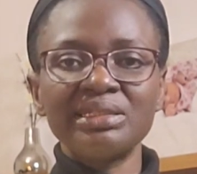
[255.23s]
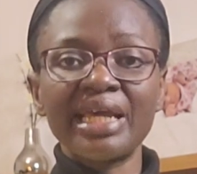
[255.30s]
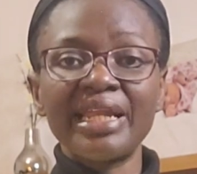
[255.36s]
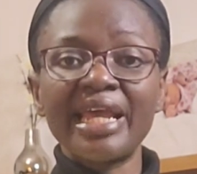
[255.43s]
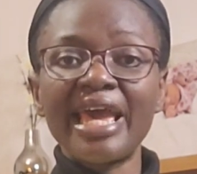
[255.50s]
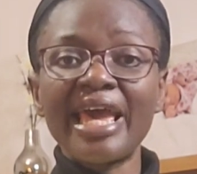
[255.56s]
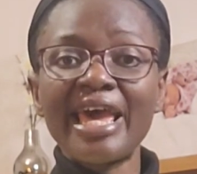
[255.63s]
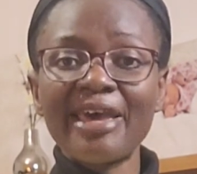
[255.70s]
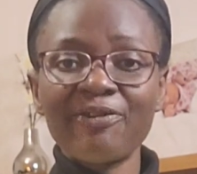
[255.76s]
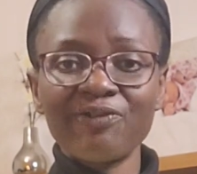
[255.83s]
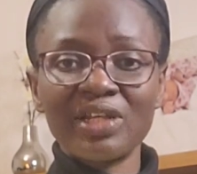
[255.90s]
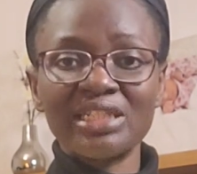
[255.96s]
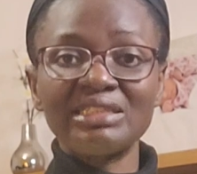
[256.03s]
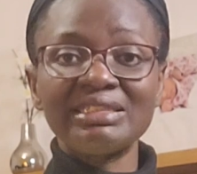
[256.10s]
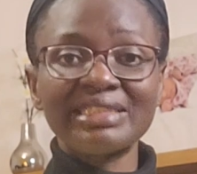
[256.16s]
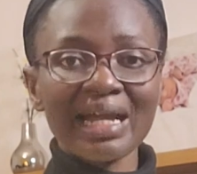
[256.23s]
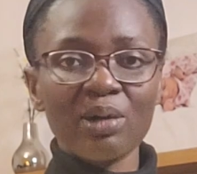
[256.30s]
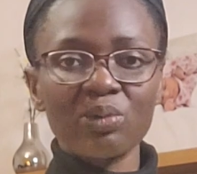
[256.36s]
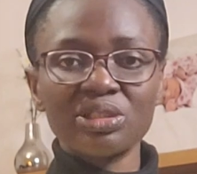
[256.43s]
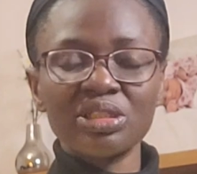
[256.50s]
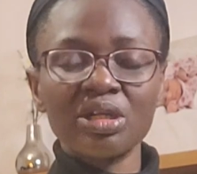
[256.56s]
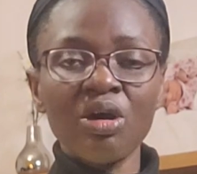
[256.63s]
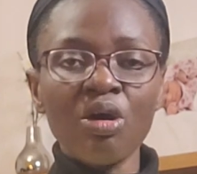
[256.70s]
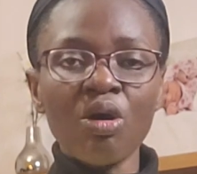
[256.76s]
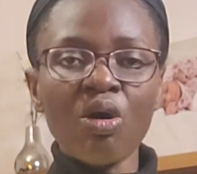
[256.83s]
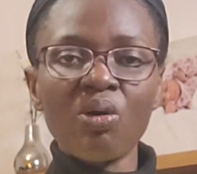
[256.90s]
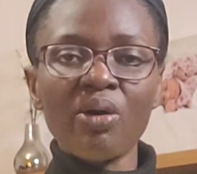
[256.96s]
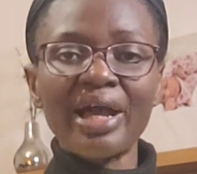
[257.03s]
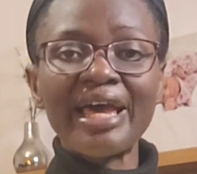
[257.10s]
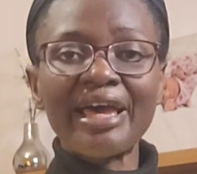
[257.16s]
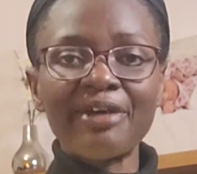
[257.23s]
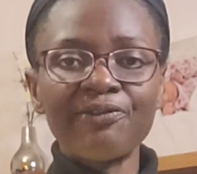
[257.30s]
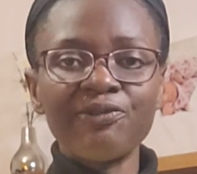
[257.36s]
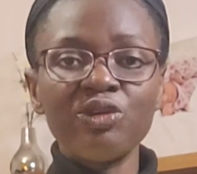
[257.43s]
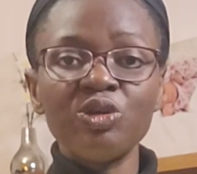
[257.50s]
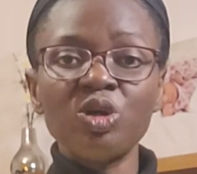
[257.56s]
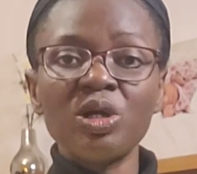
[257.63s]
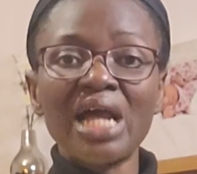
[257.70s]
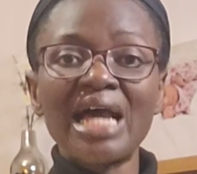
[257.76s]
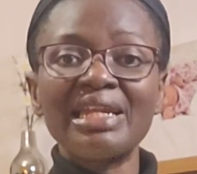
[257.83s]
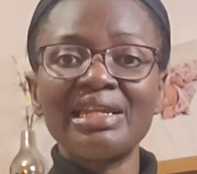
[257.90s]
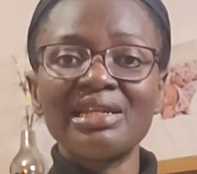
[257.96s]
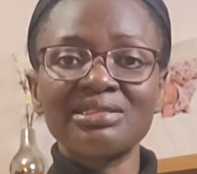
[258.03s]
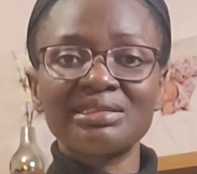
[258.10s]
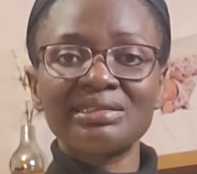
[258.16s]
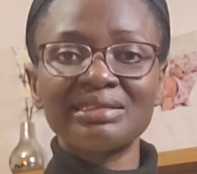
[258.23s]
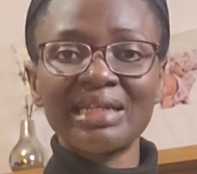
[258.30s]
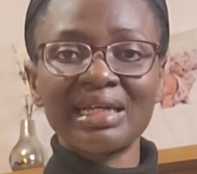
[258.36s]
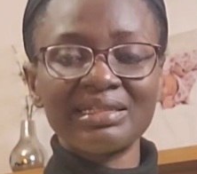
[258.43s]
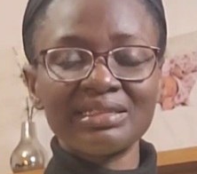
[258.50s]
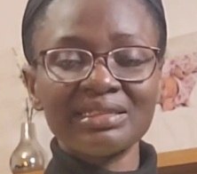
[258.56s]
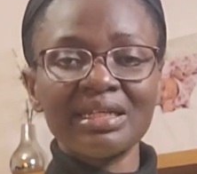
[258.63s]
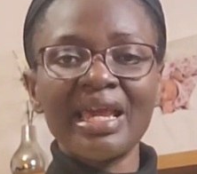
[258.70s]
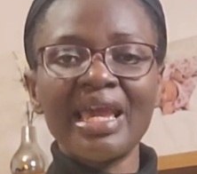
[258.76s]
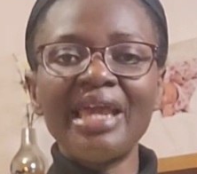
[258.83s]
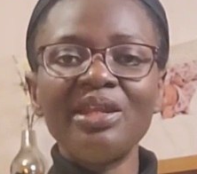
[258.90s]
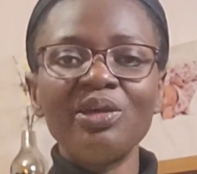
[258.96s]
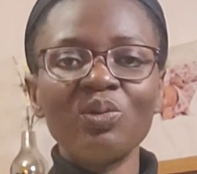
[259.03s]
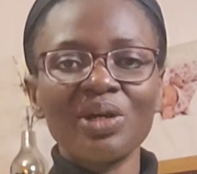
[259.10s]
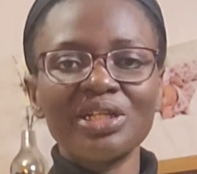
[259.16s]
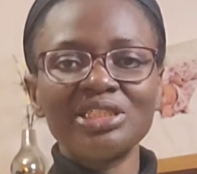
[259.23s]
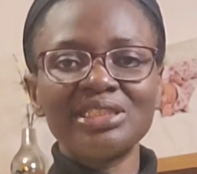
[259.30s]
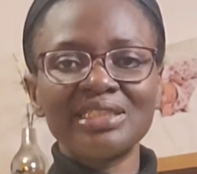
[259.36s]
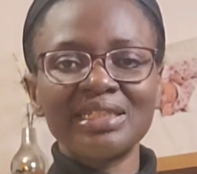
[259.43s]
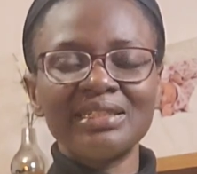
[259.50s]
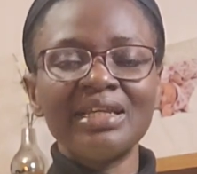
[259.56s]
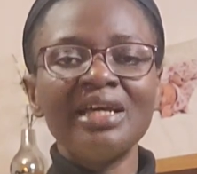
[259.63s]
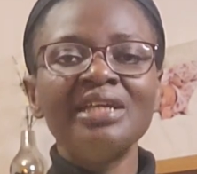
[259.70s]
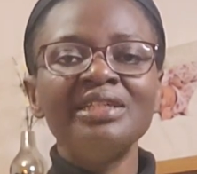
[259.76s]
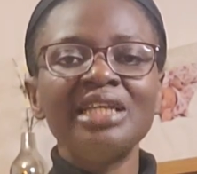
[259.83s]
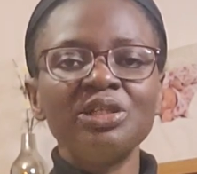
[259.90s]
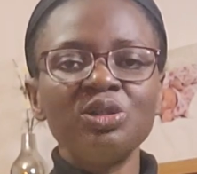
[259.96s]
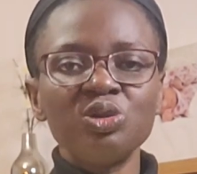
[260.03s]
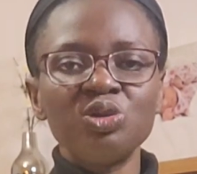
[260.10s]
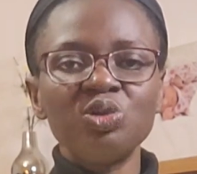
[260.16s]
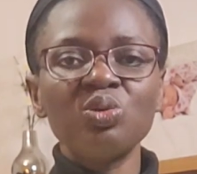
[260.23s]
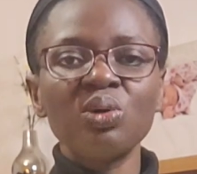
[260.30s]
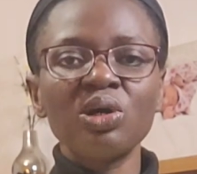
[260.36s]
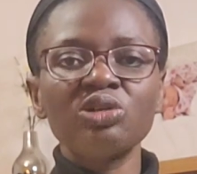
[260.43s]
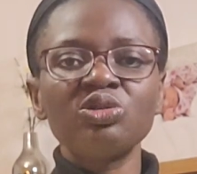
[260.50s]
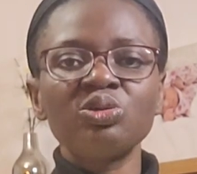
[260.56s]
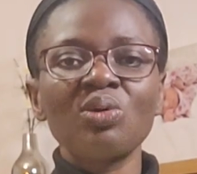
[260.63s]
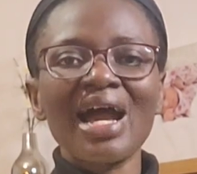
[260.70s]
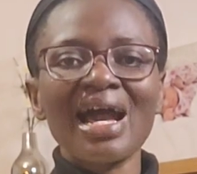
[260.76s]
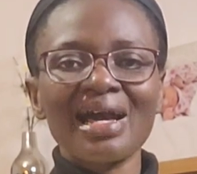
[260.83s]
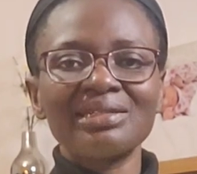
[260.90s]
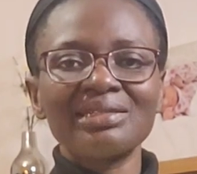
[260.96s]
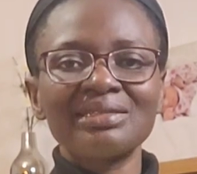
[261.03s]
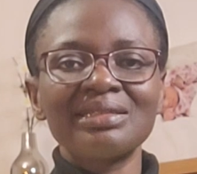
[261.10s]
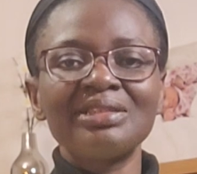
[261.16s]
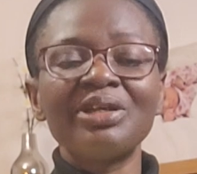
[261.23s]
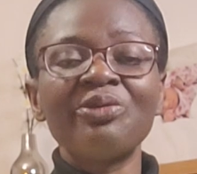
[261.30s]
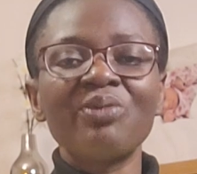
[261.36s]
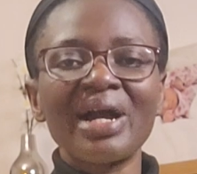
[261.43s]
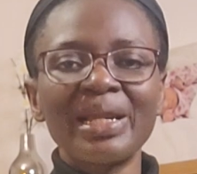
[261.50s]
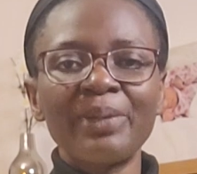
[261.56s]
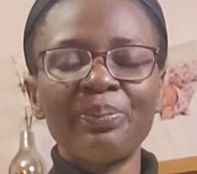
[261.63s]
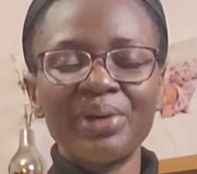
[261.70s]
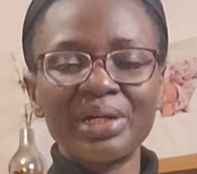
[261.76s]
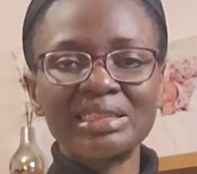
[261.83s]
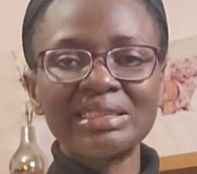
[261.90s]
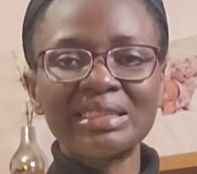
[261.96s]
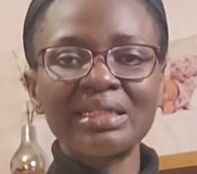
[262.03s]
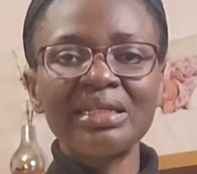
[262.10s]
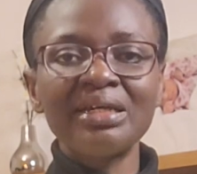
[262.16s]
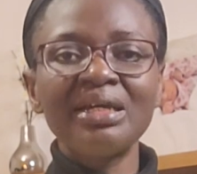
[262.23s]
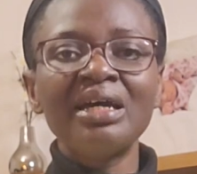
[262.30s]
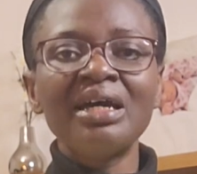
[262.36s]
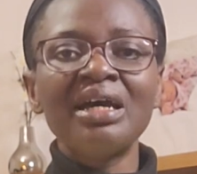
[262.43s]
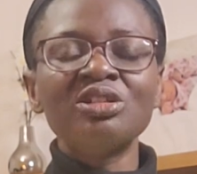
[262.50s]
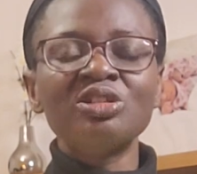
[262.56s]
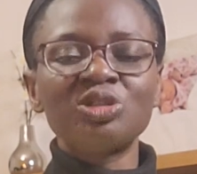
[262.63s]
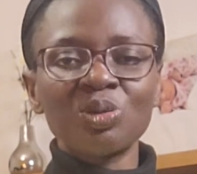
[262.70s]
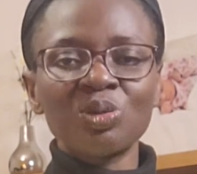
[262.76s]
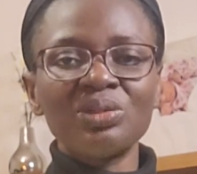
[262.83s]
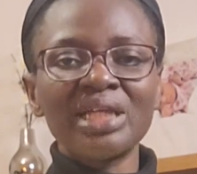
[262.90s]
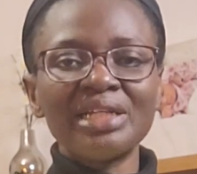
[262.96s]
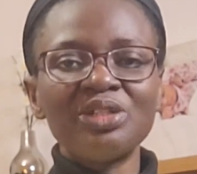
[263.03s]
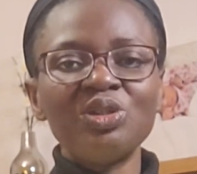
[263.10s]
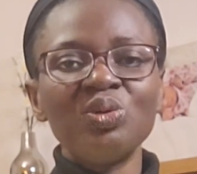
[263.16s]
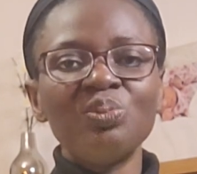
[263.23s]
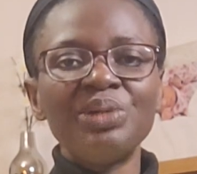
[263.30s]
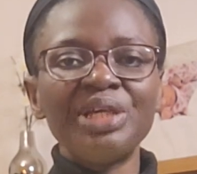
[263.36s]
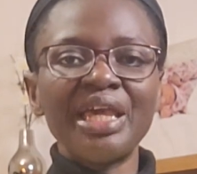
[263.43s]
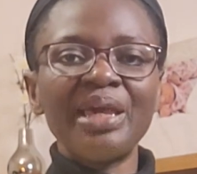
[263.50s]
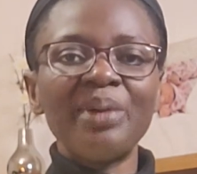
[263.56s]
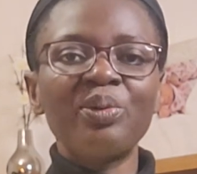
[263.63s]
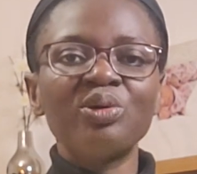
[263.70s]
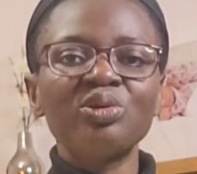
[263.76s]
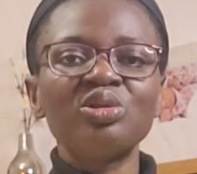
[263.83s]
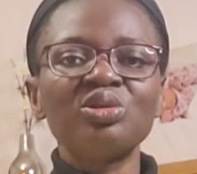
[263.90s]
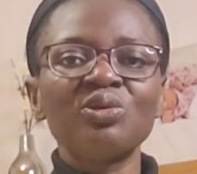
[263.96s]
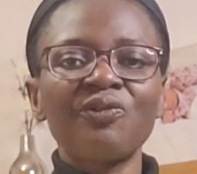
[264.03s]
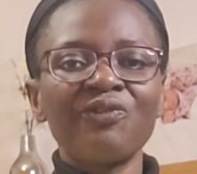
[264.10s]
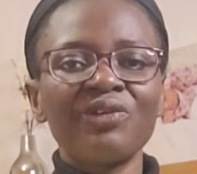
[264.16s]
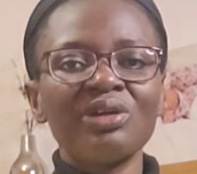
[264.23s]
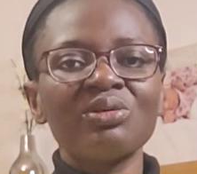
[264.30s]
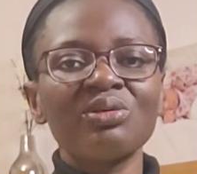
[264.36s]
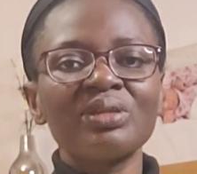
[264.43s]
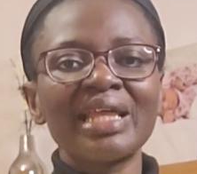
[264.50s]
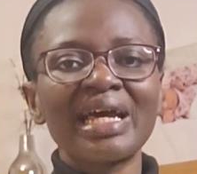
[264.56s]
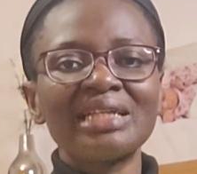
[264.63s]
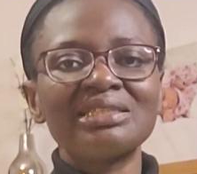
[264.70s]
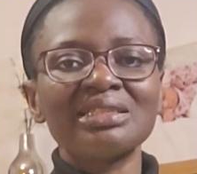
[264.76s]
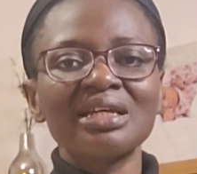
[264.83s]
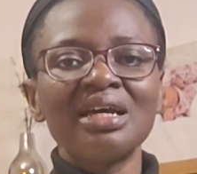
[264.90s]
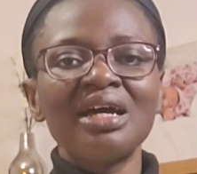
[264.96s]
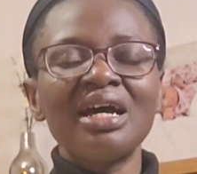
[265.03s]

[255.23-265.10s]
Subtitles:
And if in doubt, or if you don't understand any question, then you do well to ask the right person, so that you'll be able to fill that